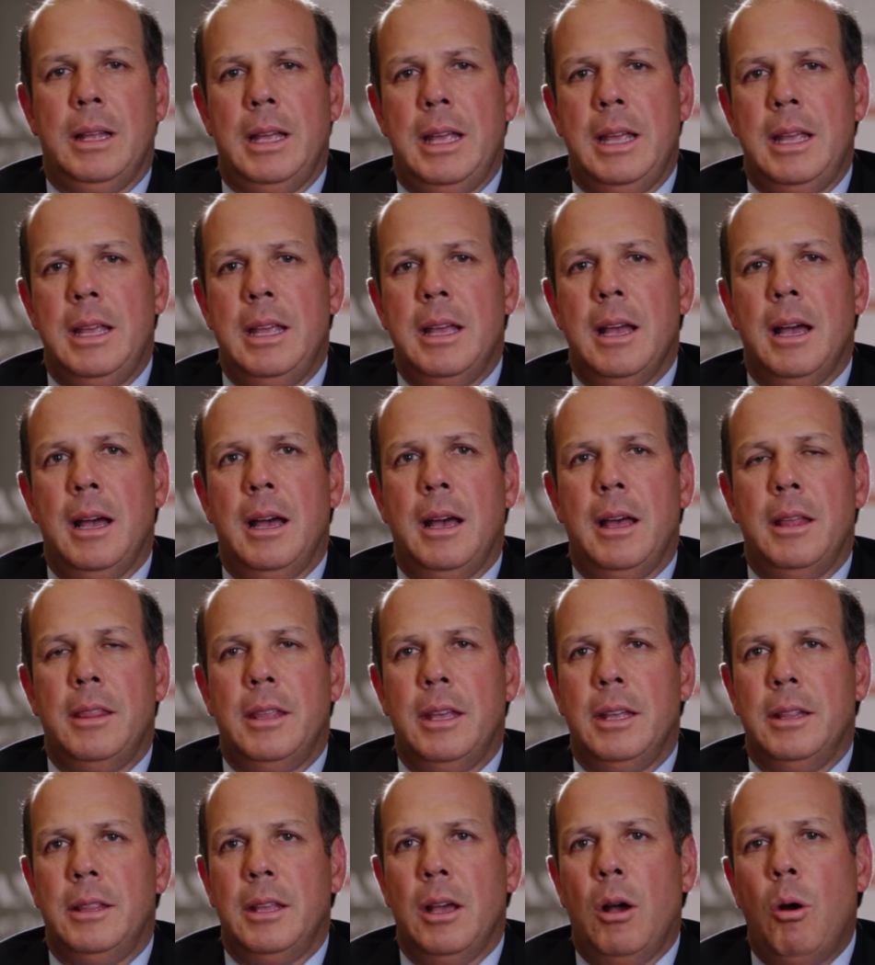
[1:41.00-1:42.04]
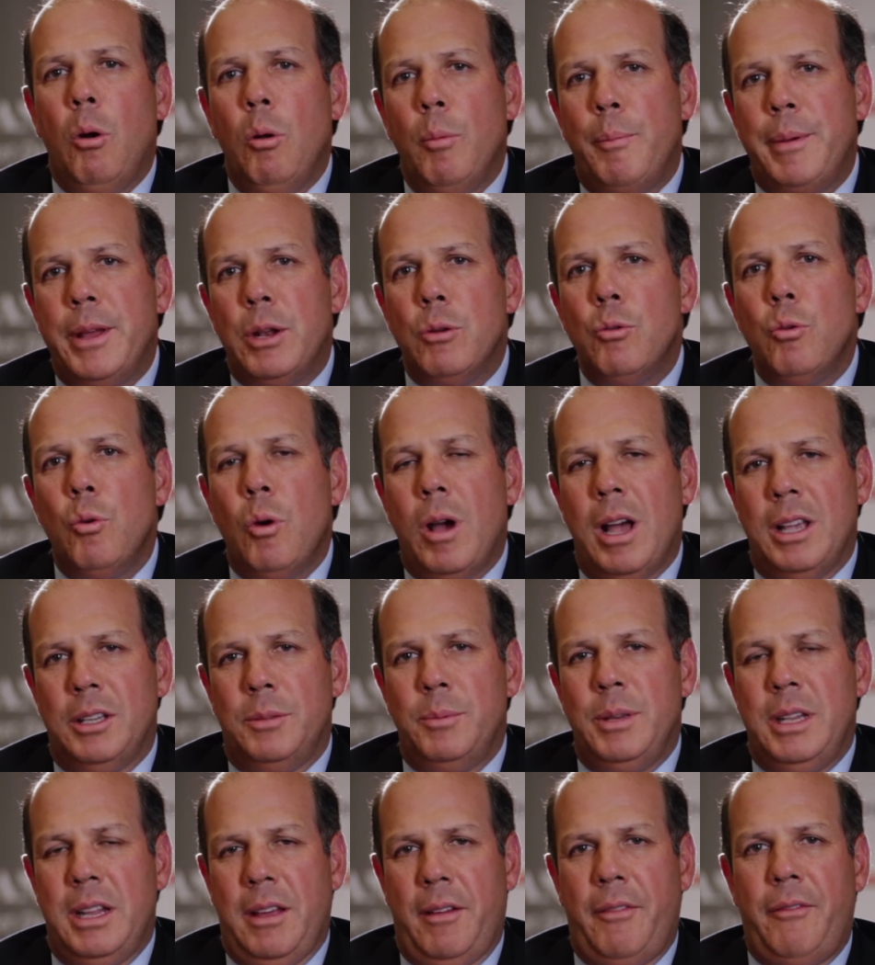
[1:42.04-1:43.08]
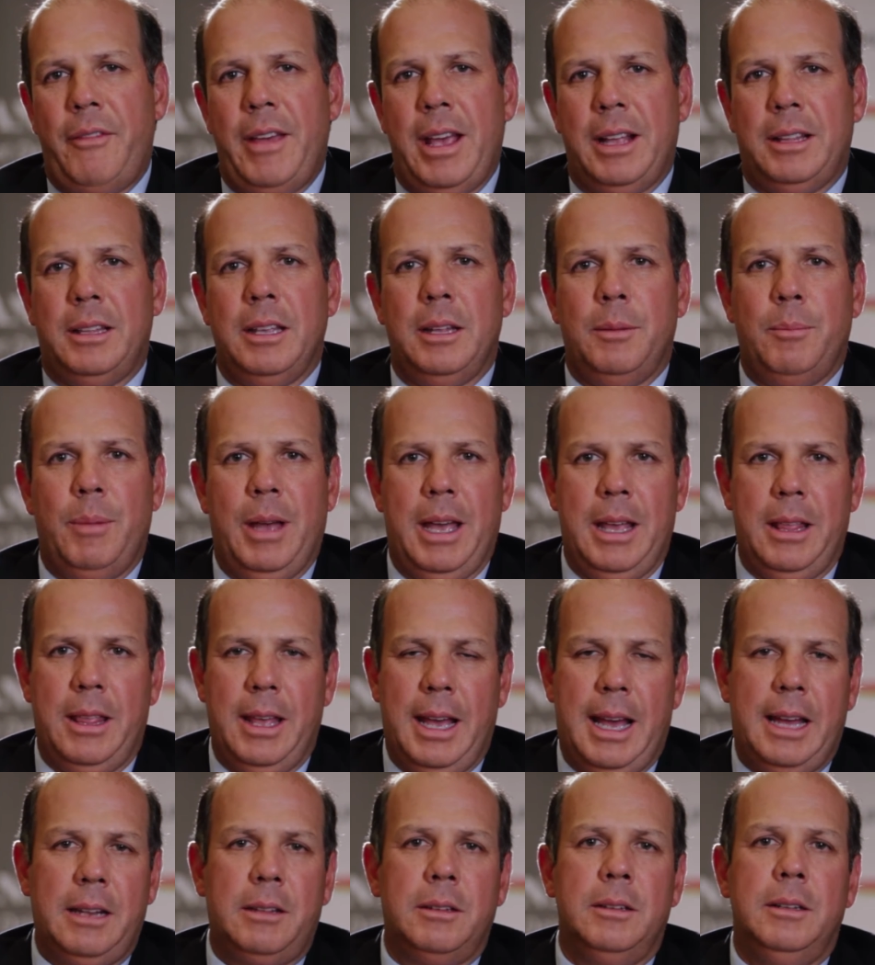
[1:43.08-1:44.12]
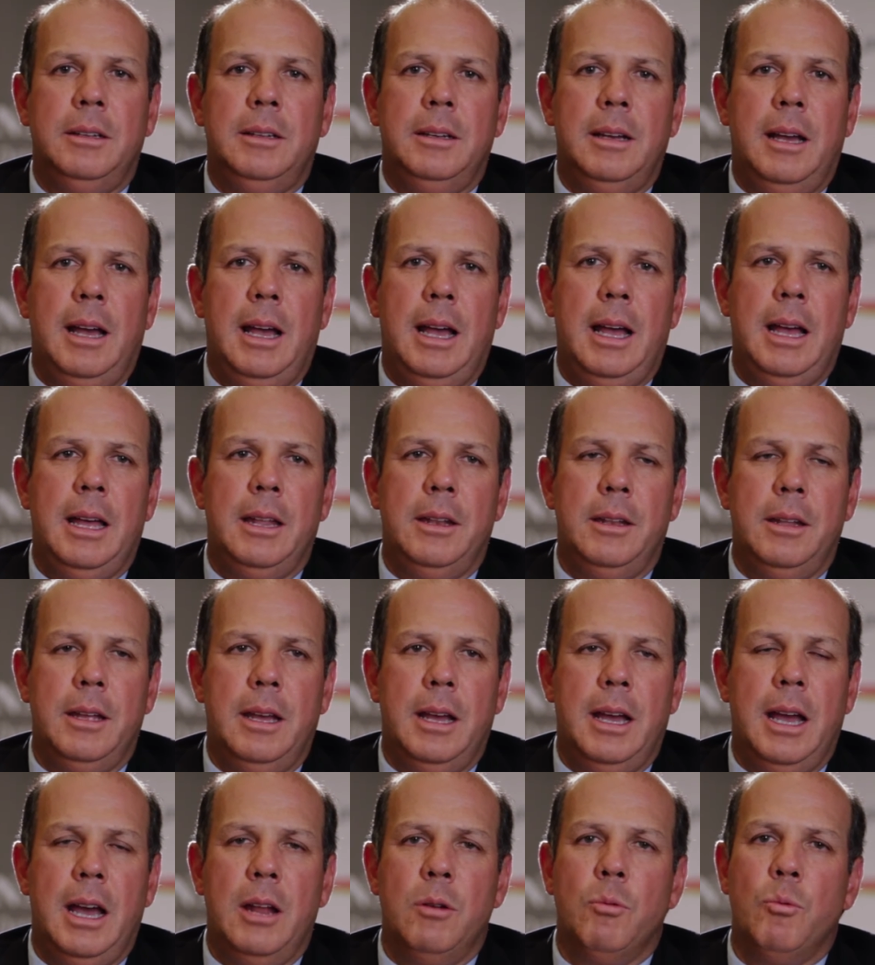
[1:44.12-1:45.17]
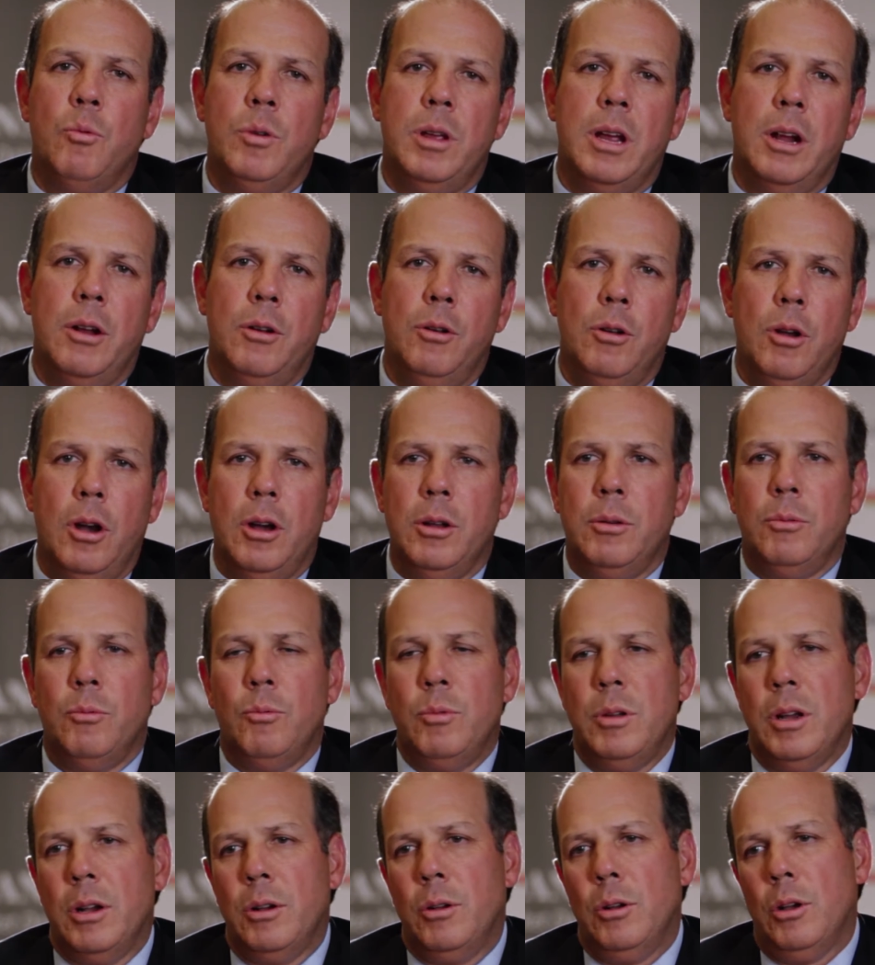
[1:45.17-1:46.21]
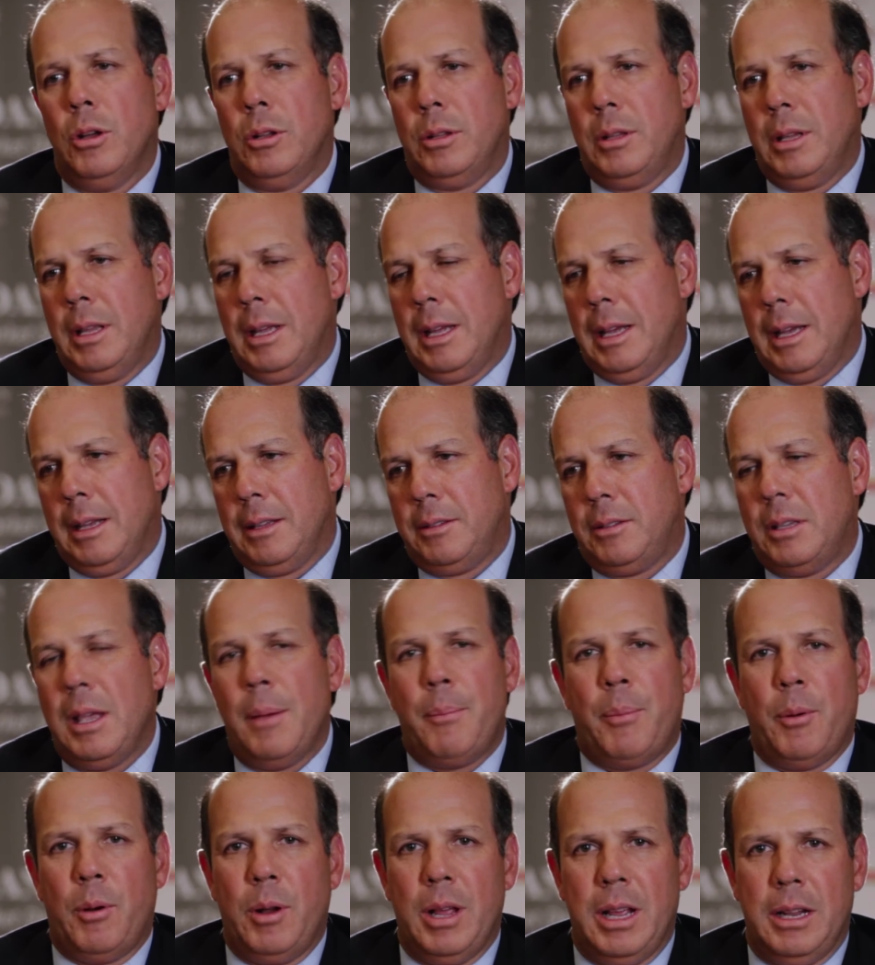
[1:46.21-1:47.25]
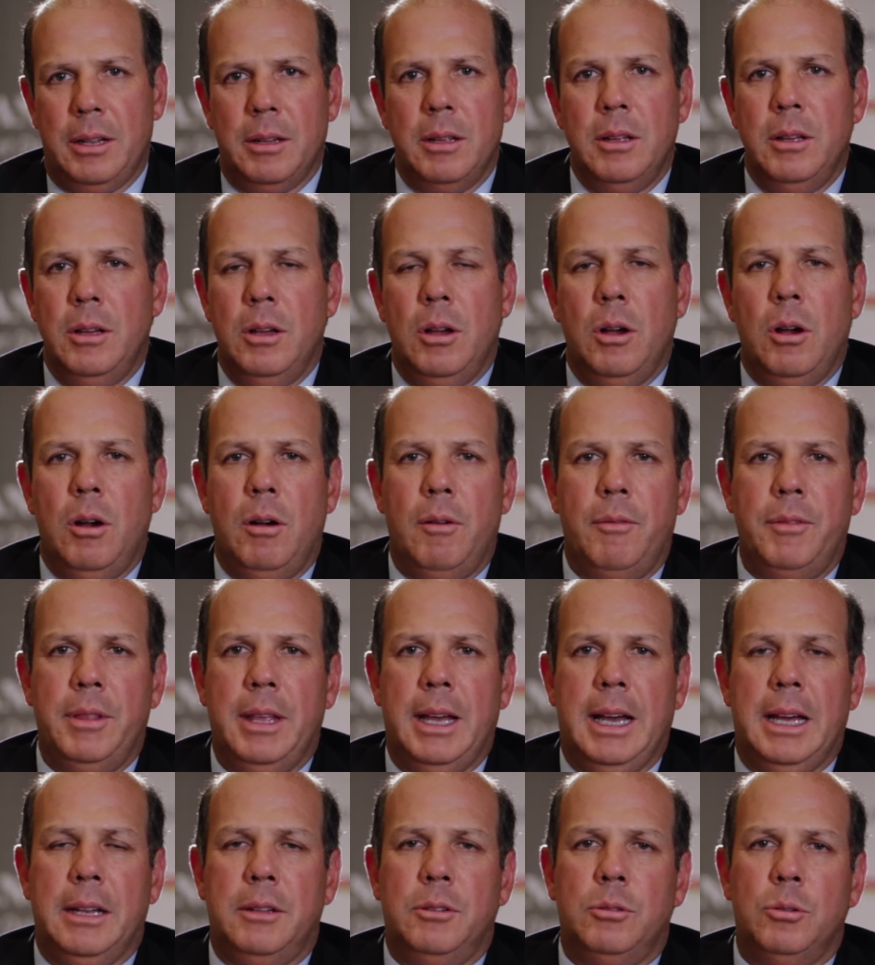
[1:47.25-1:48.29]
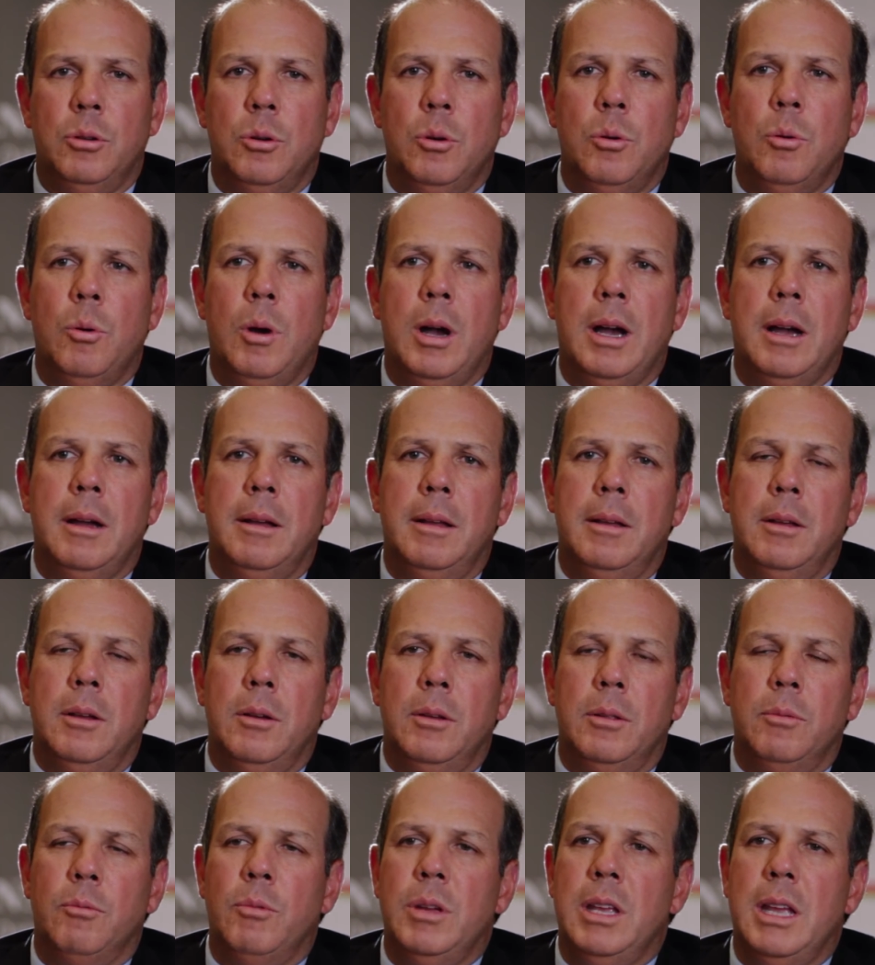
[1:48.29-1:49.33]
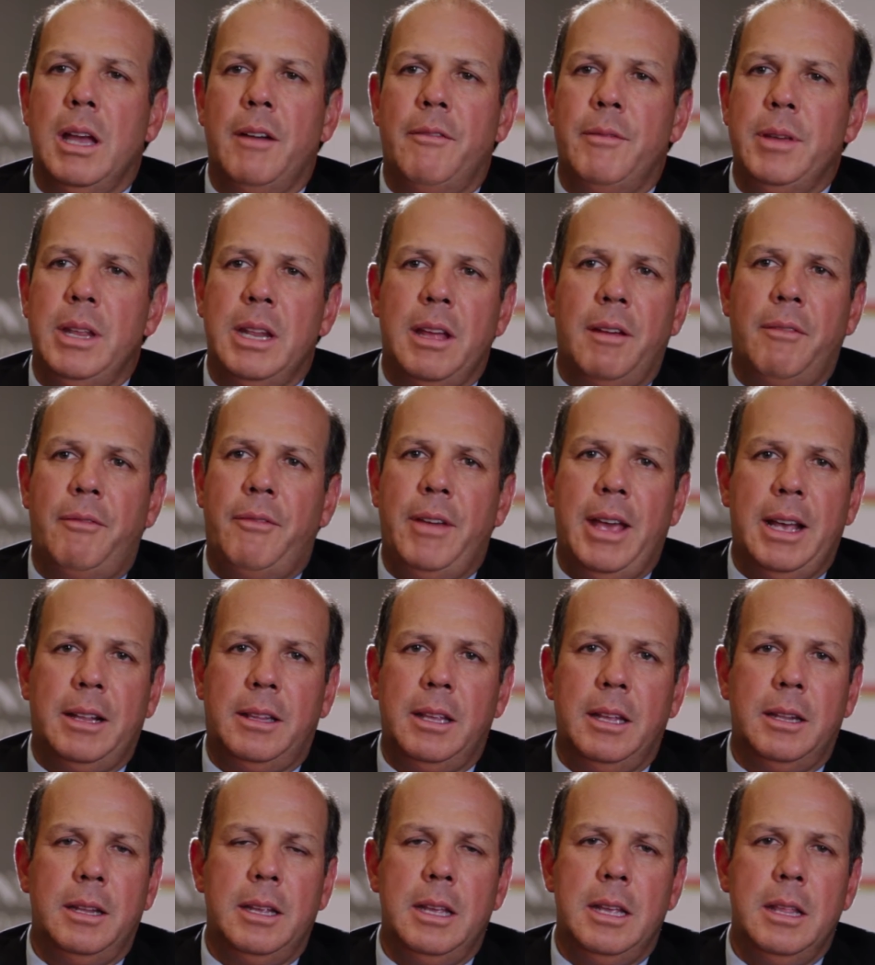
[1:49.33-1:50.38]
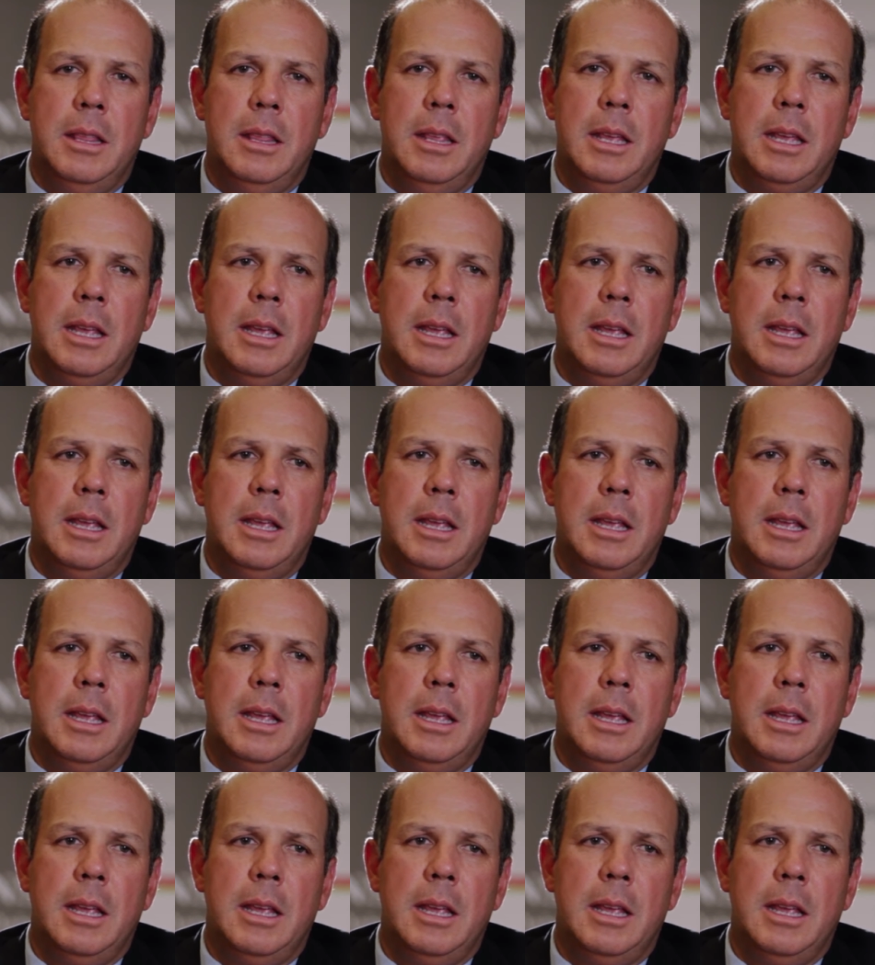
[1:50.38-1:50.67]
the whole Peru has been affected by that, and we are not separate of that. So we have been affected in